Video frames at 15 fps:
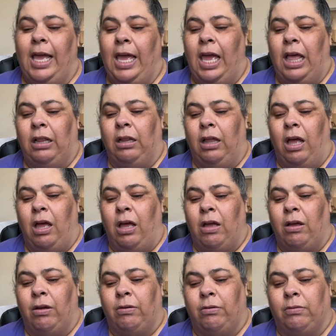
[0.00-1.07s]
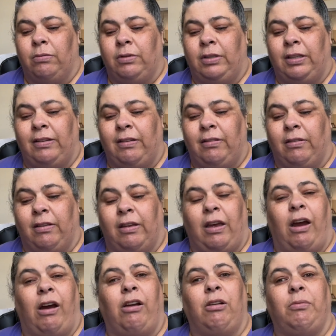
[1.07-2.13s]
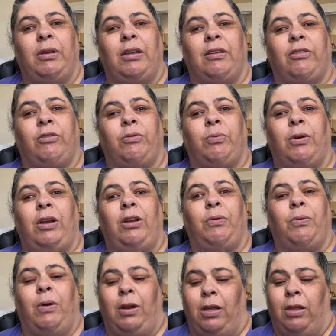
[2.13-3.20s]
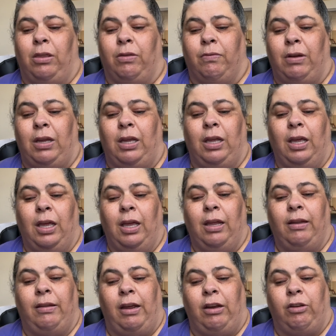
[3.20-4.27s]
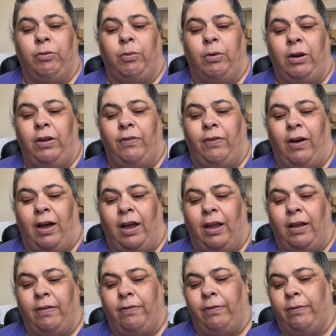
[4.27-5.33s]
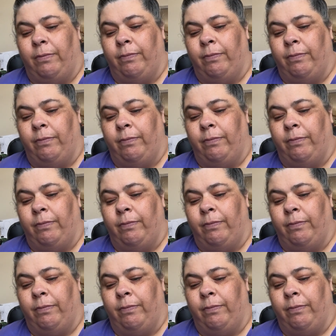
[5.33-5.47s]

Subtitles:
Hello, this is Carolmas 2023, day 25.